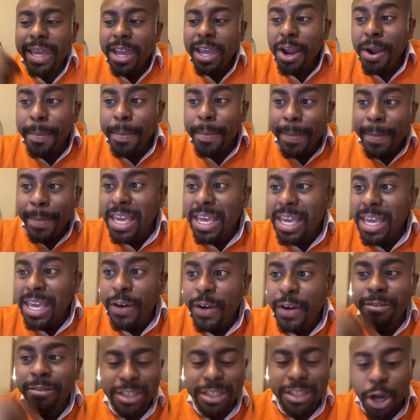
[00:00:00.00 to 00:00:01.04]
here making
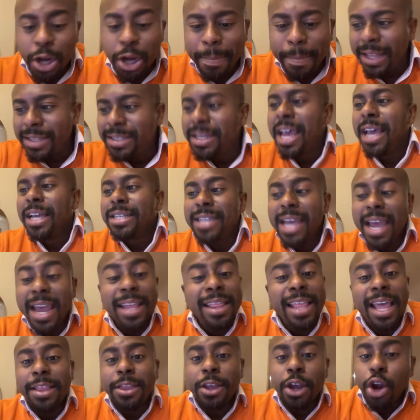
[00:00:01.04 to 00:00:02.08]
fun of Serbians,
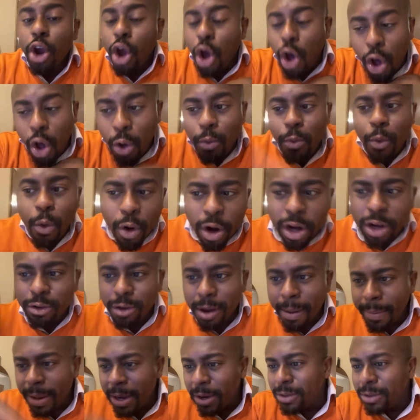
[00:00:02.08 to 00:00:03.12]
saying that they're all war
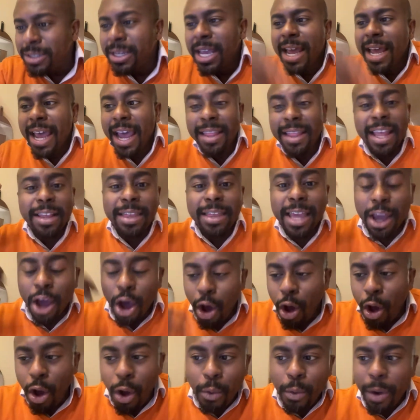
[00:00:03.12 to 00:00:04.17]
criminals and that they
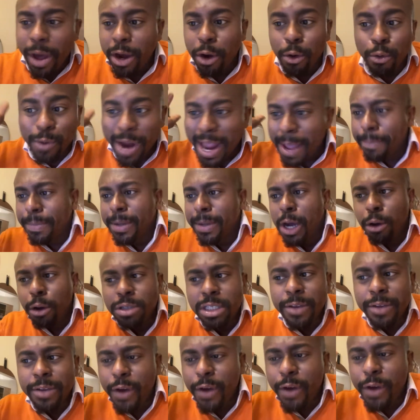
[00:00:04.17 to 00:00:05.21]
all want to rape
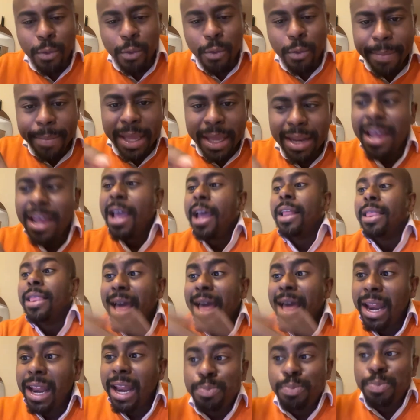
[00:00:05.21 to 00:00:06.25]
Kosovar women.
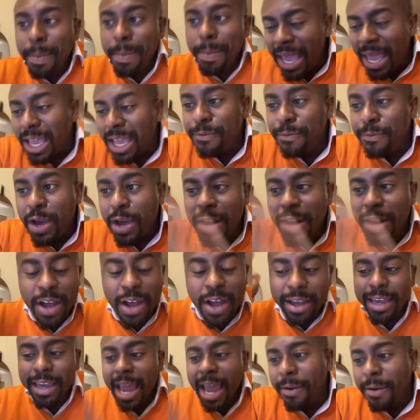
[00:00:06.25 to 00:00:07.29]
Let us be making fun of
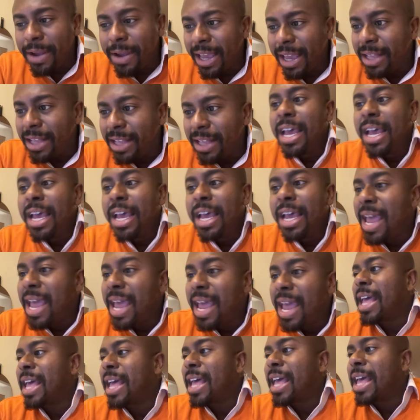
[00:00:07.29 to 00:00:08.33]
Hungarians, saying
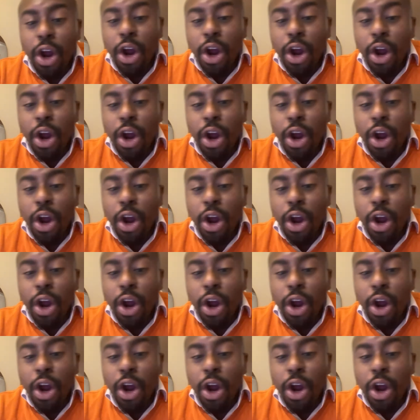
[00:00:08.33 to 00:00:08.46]
that they're